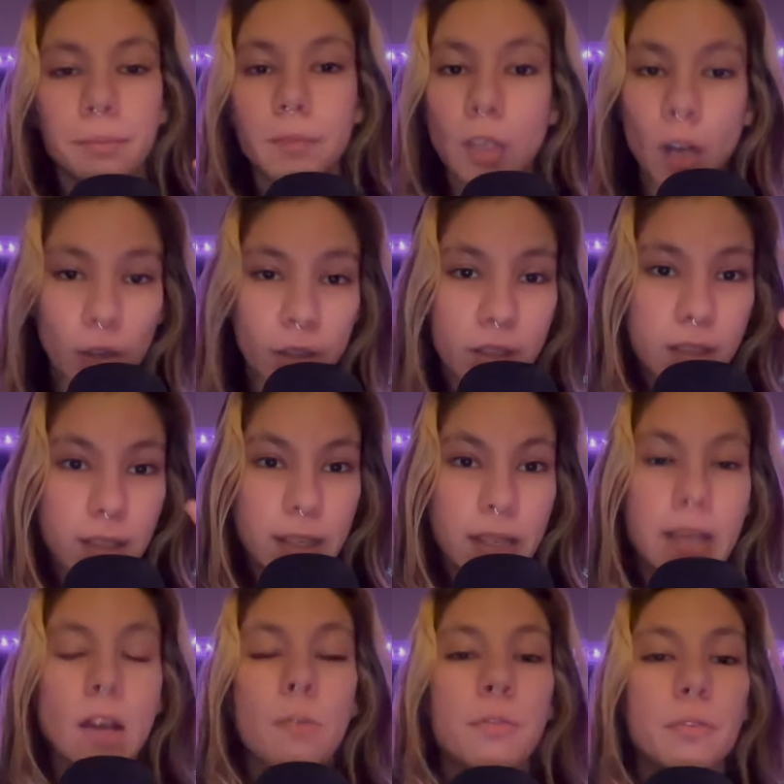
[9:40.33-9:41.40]

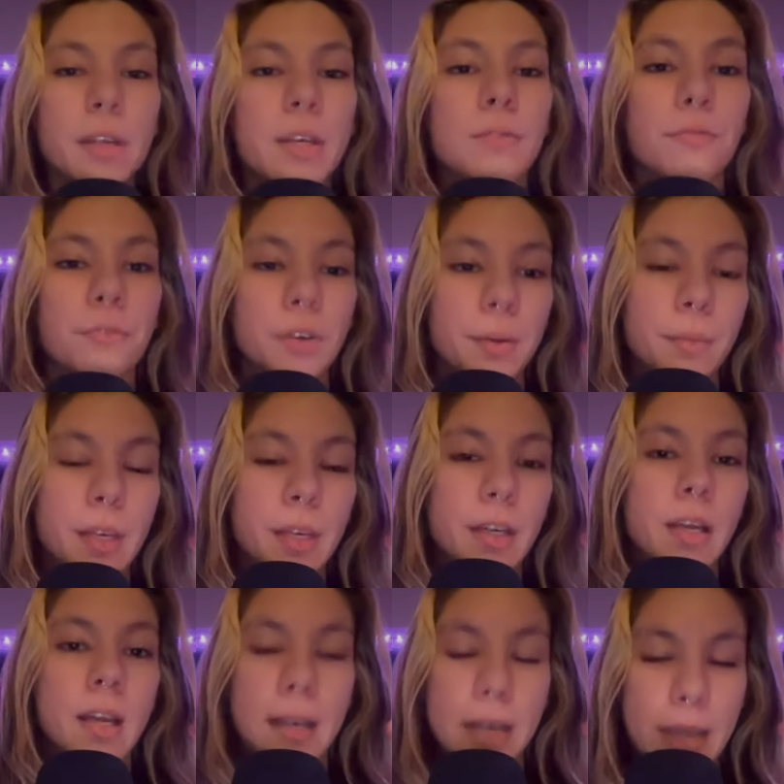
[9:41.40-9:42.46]
constantly reaffirming
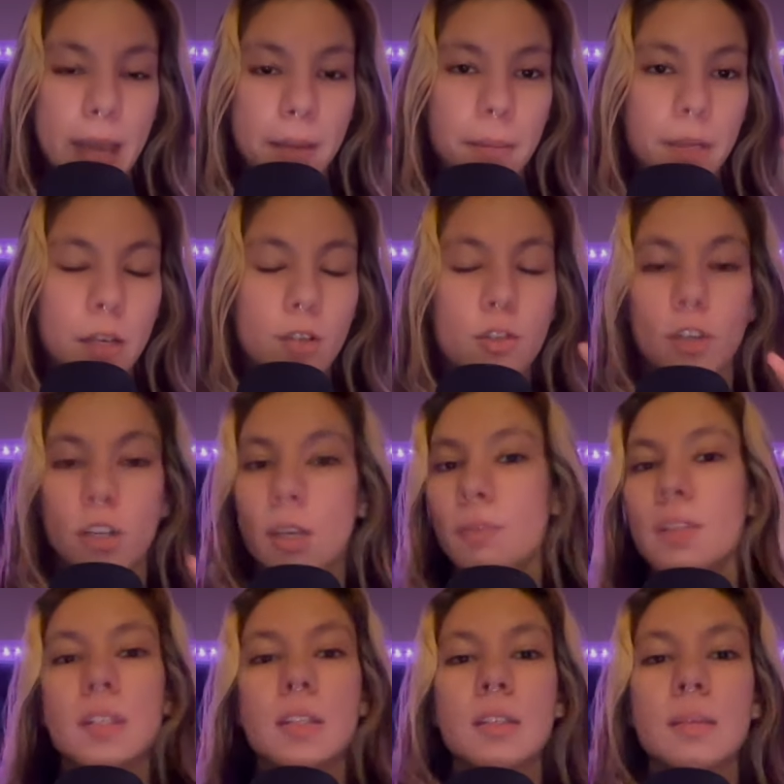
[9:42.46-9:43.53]
that, because your
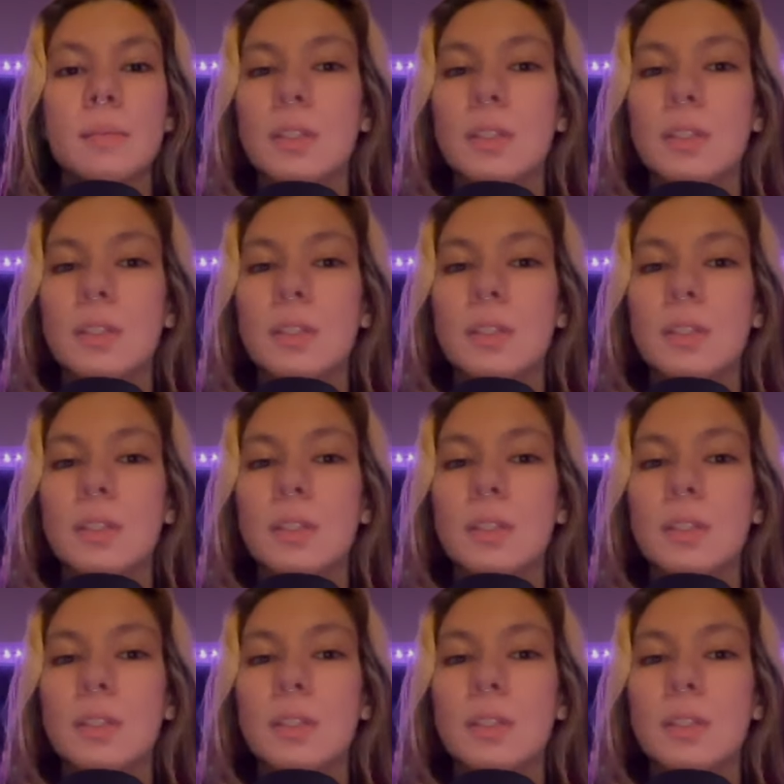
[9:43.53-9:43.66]
nervous system